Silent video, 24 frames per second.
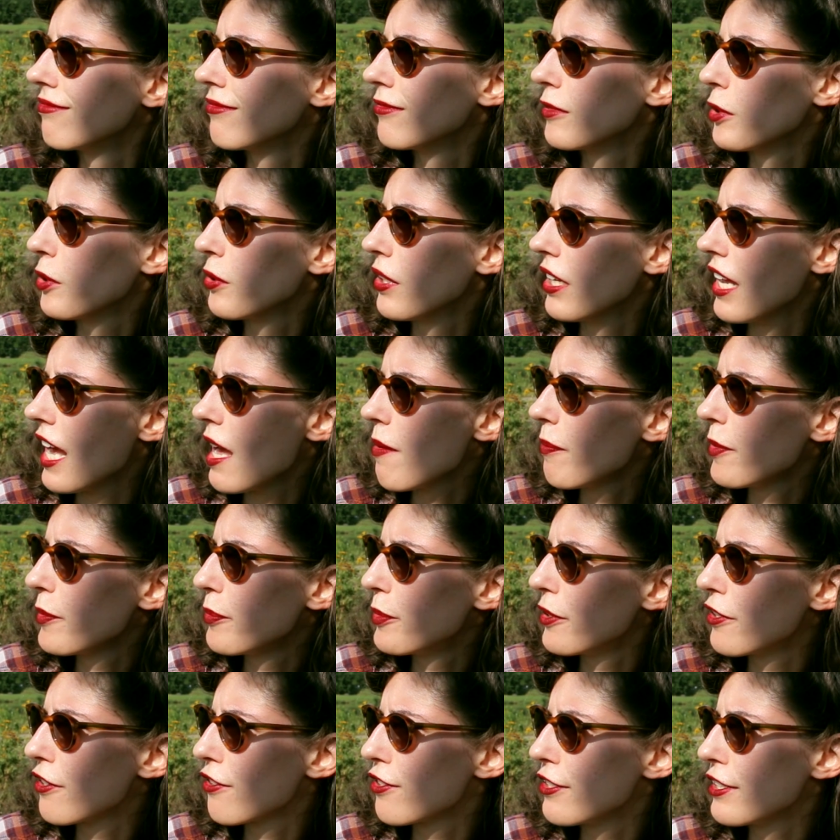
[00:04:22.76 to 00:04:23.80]
Well, happy
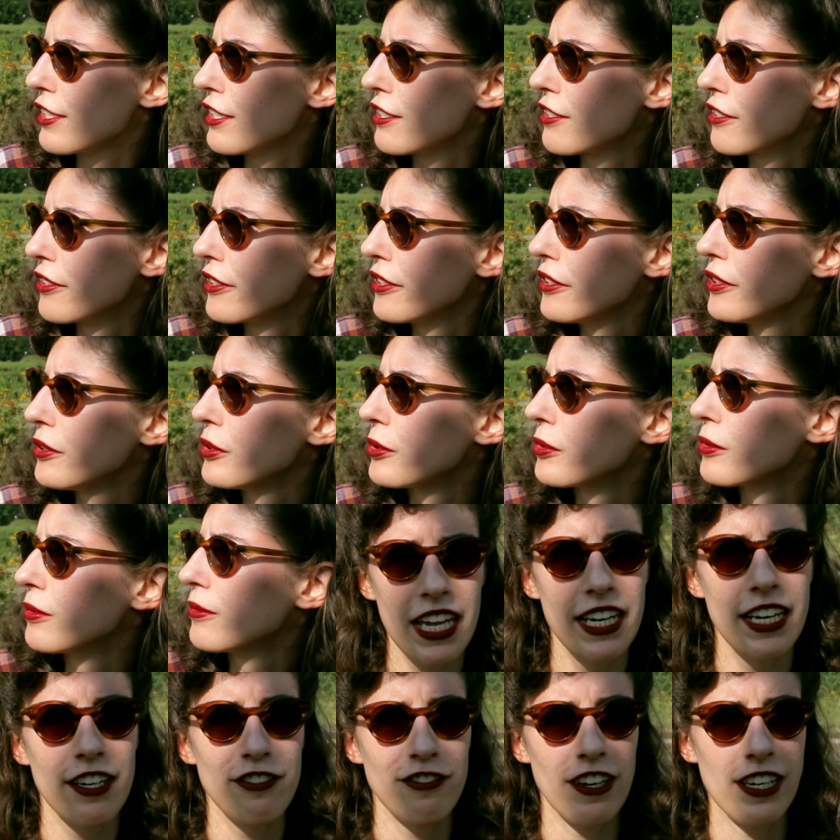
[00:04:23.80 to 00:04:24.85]
birthday to you.
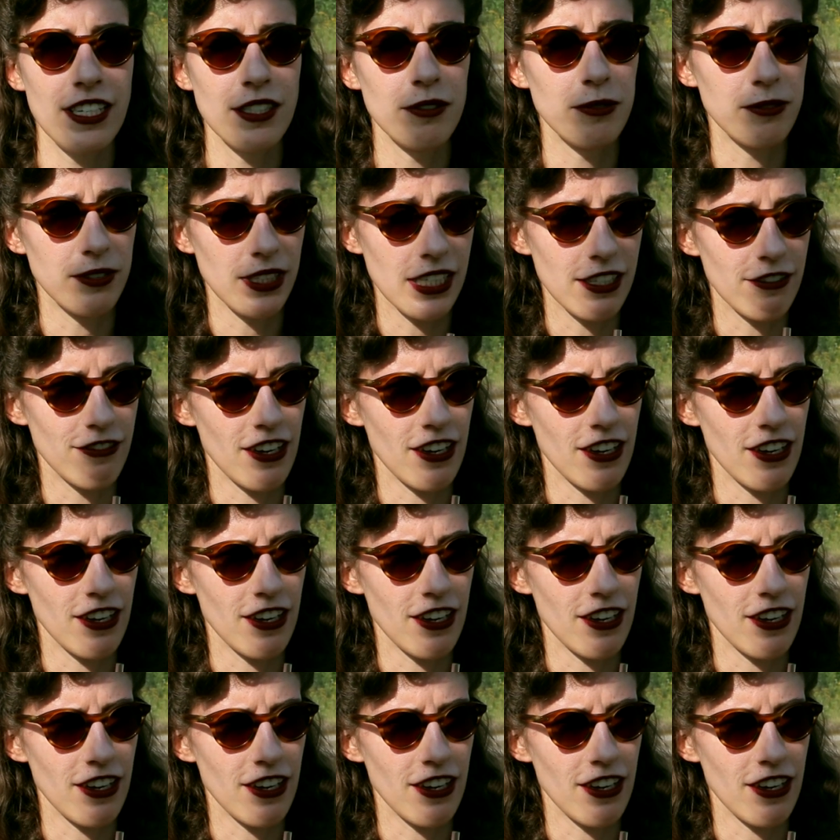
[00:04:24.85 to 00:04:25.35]
And I find it really